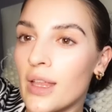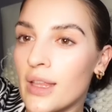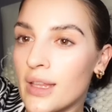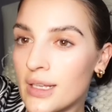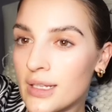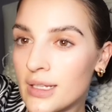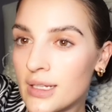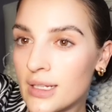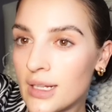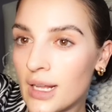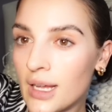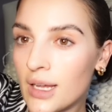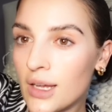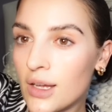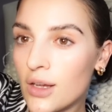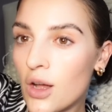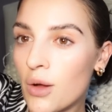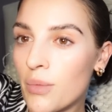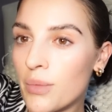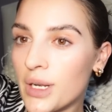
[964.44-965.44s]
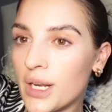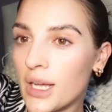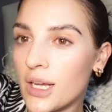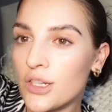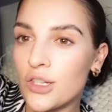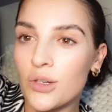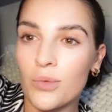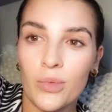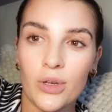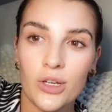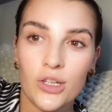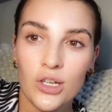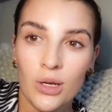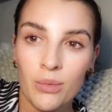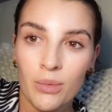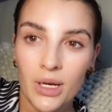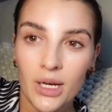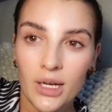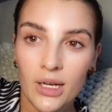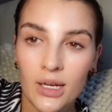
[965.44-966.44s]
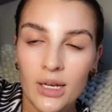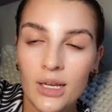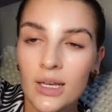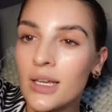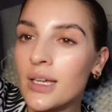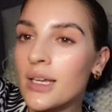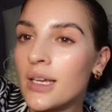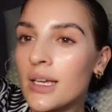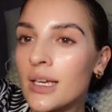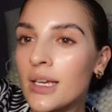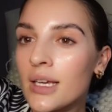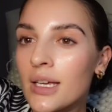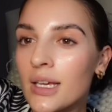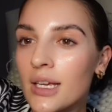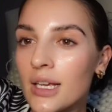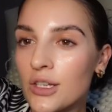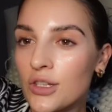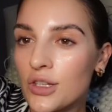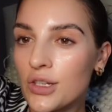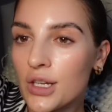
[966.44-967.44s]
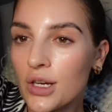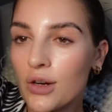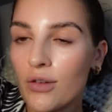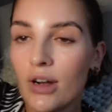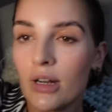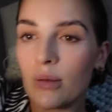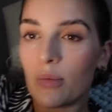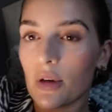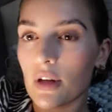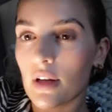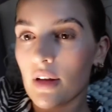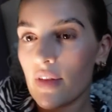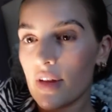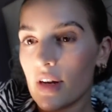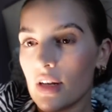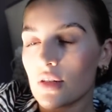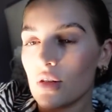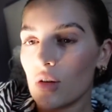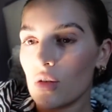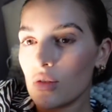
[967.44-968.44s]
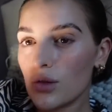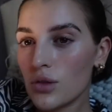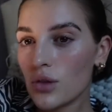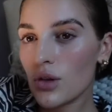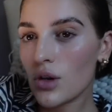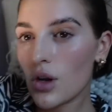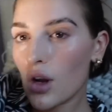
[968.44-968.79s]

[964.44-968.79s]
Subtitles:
then this is like a combination, which I mean, it's just incredible. And then it's also